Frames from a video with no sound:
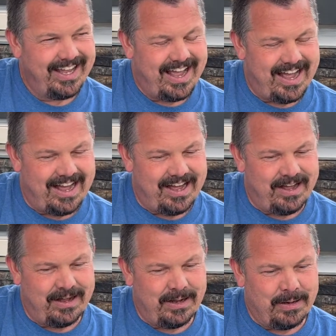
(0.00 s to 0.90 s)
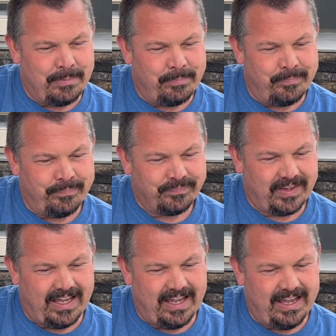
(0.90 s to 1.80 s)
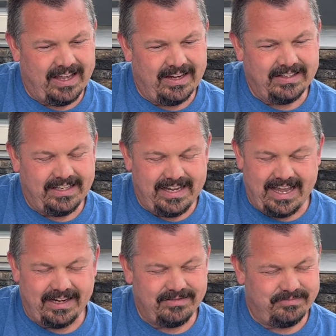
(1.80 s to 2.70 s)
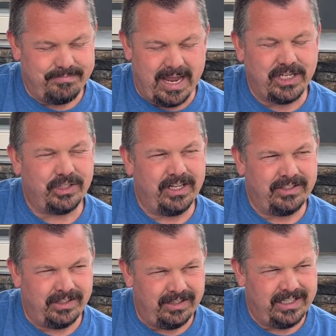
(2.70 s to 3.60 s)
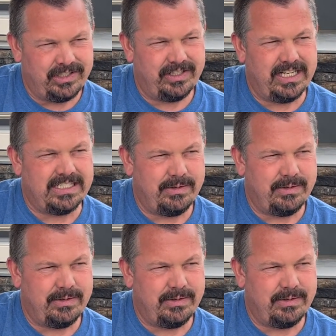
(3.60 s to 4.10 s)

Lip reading: And he had major internal injuries.